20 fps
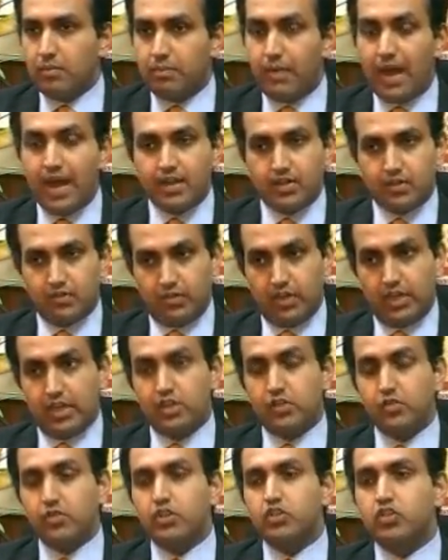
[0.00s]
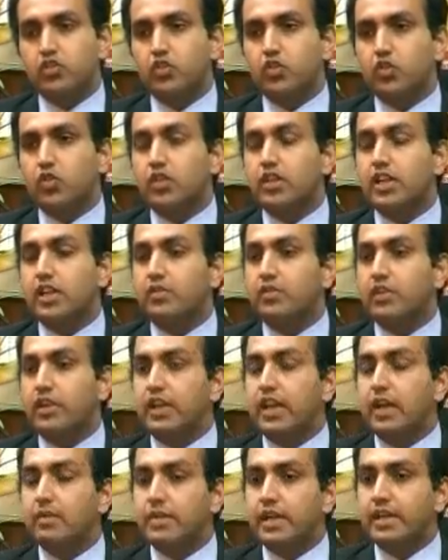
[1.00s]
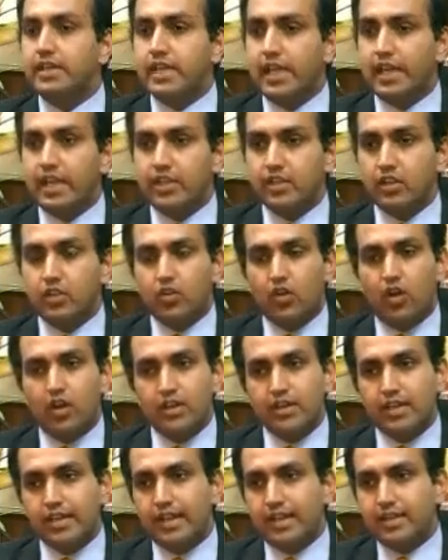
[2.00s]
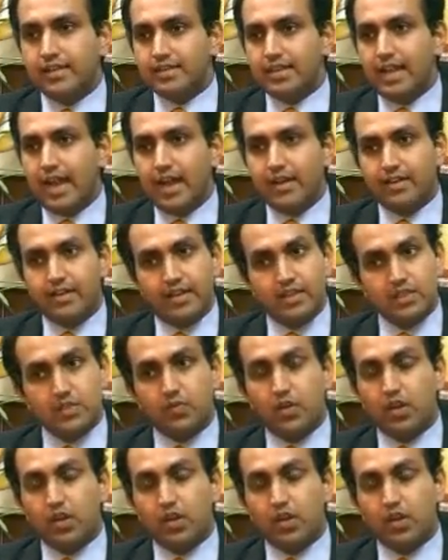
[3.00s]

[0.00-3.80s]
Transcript: but we need to ensure that we are maintaining the quality and standards.